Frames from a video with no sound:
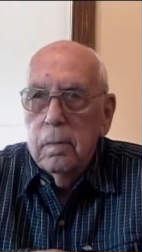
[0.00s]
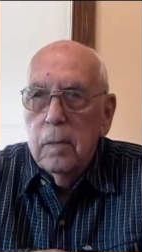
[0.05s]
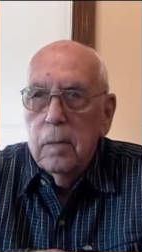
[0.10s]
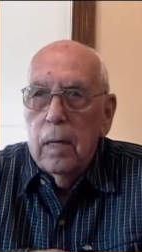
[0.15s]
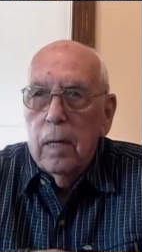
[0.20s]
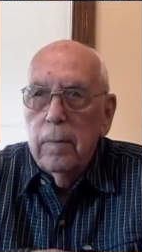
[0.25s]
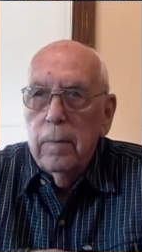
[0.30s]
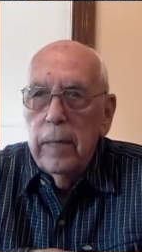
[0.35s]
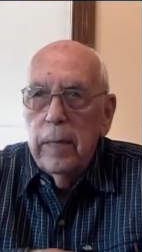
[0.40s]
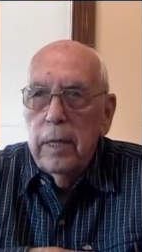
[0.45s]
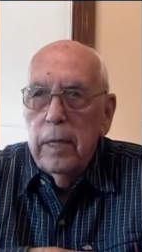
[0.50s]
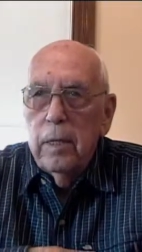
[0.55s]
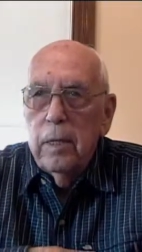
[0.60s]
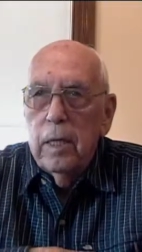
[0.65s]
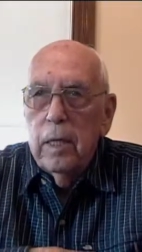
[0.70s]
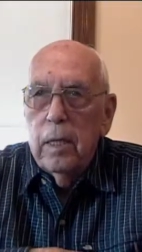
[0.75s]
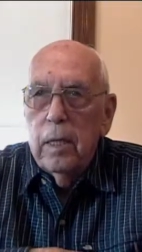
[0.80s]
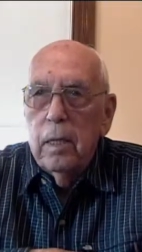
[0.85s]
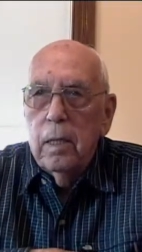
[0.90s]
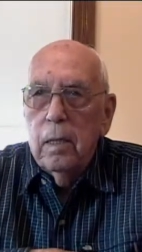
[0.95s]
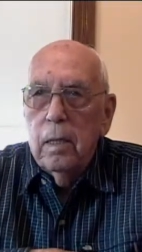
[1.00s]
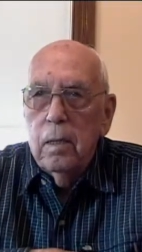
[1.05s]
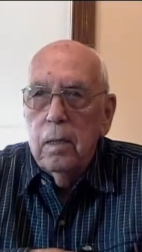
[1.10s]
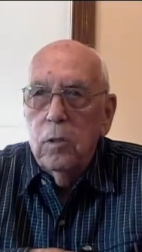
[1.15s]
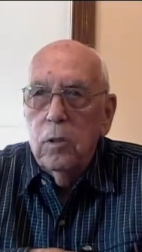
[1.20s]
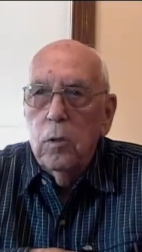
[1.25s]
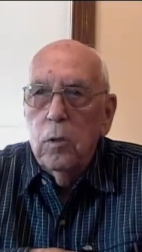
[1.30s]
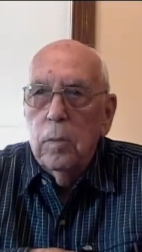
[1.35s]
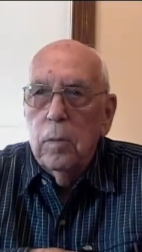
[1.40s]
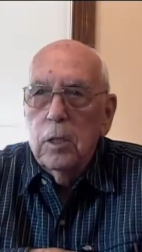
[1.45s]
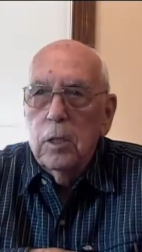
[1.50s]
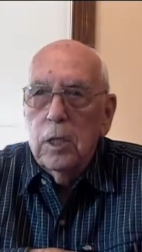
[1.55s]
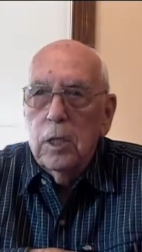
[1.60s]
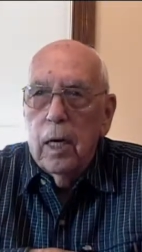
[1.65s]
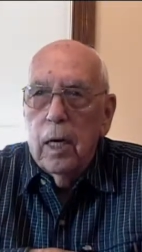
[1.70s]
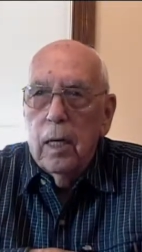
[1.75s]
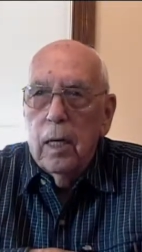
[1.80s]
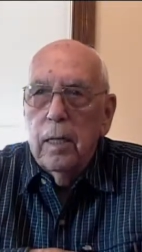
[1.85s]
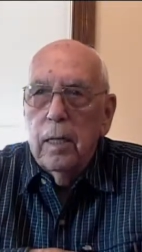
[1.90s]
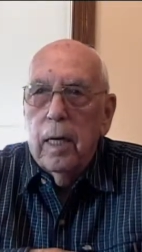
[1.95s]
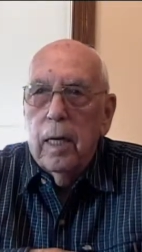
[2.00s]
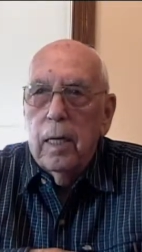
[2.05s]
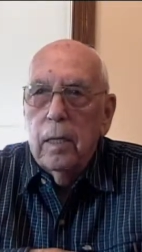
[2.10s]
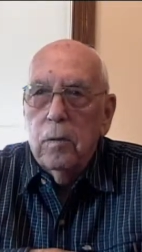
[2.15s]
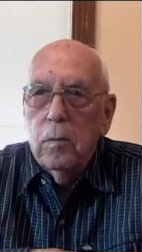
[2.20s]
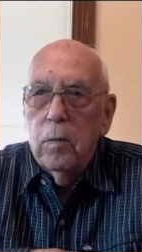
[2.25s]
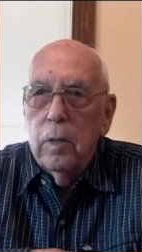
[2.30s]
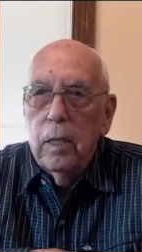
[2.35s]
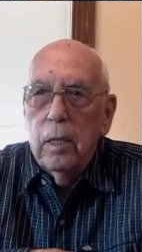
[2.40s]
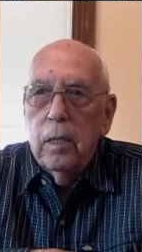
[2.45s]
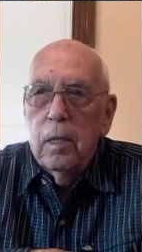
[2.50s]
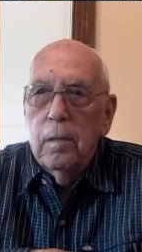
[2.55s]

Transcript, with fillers: I maintained too much contact with.